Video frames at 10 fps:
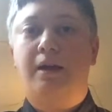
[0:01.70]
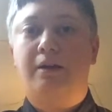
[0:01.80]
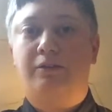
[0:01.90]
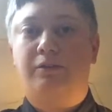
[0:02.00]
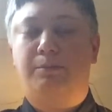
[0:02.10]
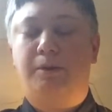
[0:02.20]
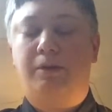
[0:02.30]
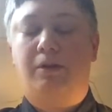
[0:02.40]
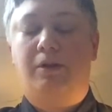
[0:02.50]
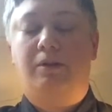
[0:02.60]
It's
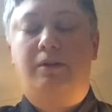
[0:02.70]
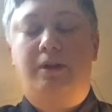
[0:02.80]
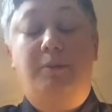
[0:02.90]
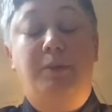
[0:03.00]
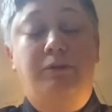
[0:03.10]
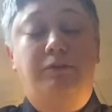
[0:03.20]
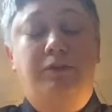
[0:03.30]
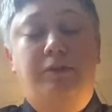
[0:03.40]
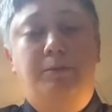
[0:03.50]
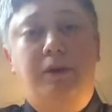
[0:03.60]
been longer than I meant for
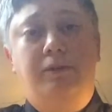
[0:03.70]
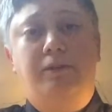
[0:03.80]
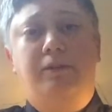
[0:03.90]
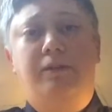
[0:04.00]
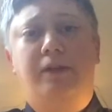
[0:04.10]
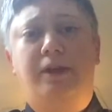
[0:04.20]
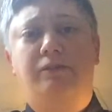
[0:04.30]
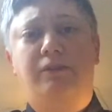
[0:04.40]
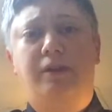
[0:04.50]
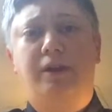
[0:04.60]
it to be since the
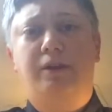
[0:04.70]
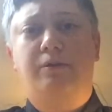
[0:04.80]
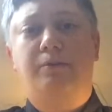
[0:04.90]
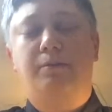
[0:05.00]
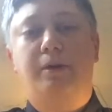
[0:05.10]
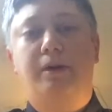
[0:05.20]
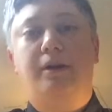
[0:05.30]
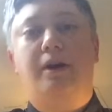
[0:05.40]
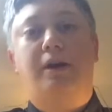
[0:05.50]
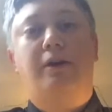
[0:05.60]
last video, but
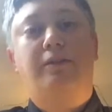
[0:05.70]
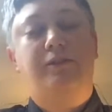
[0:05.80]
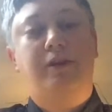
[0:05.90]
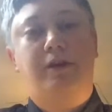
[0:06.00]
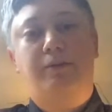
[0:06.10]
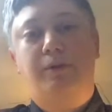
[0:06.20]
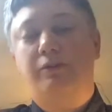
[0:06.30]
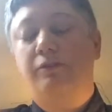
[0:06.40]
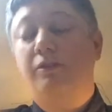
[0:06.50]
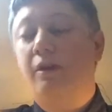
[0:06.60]
I got sick,
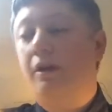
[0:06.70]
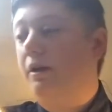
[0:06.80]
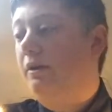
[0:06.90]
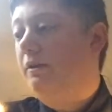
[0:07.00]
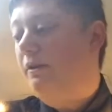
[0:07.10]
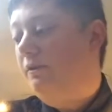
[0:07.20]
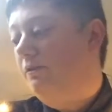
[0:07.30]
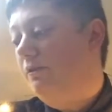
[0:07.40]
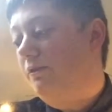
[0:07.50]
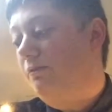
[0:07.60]
which did
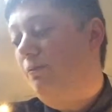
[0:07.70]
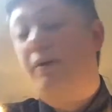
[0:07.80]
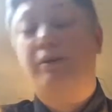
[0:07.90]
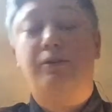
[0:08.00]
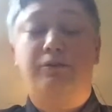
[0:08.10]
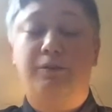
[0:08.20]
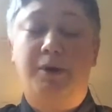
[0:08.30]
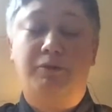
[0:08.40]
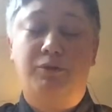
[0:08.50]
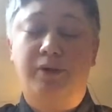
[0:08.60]
just wonders for
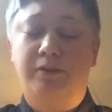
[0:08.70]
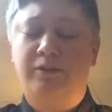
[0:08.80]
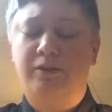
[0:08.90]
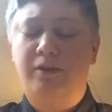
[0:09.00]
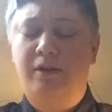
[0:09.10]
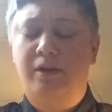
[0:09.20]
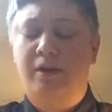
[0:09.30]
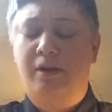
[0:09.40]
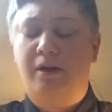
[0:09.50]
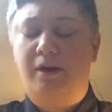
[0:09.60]
my voice.
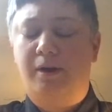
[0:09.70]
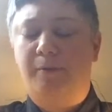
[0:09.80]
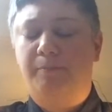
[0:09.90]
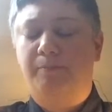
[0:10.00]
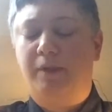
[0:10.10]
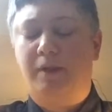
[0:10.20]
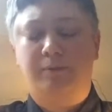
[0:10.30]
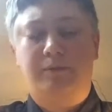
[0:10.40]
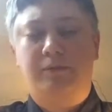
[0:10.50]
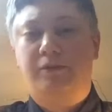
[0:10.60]
I'm
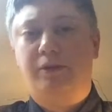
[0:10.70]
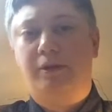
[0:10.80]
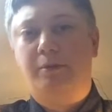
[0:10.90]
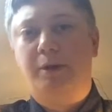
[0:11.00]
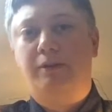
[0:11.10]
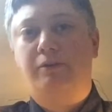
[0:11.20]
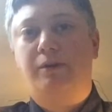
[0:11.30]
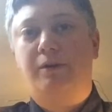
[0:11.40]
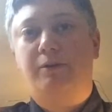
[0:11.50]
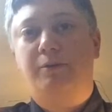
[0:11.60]
still not back to
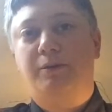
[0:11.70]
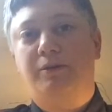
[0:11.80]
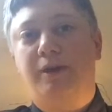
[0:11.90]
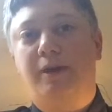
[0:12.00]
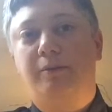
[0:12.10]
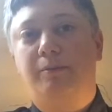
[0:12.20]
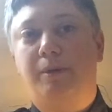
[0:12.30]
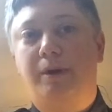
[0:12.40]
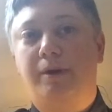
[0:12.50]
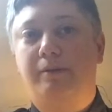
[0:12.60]
100%,
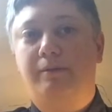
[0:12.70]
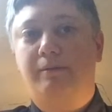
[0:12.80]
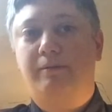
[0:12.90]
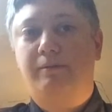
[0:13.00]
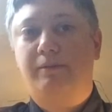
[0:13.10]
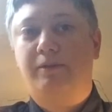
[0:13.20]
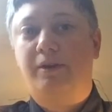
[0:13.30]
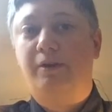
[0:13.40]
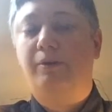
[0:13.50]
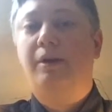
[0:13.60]
but so
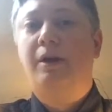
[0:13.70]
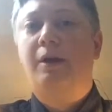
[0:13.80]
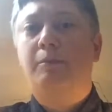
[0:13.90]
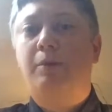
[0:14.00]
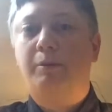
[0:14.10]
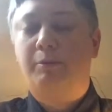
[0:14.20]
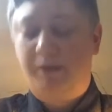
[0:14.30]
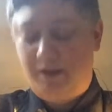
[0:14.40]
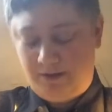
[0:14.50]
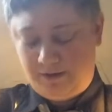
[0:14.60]

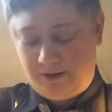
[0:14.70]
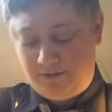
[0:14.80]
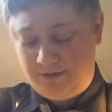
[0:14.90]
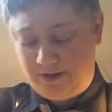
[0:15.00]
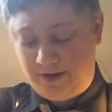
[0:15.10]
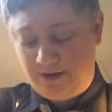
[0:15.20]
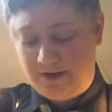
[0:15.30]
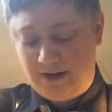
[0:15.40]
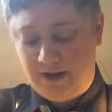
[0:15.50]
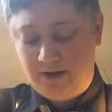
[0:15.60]
probably not a lot of singing
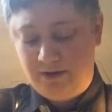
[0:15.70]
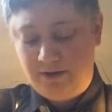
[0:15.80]
today.